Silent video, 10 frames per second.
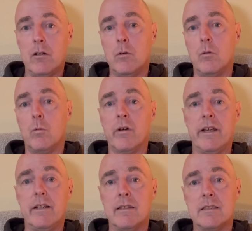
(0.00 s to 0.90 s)
or one
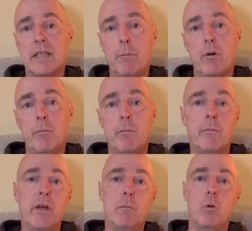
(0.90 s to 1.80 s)
in December
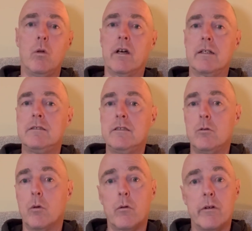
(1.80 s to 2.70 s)
being more like a 2
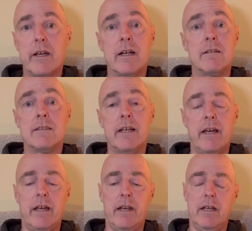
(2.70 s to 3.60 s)
or 3 out of
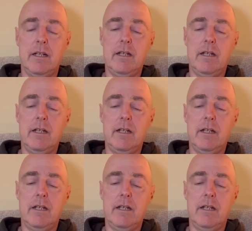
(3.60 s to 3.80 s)
10.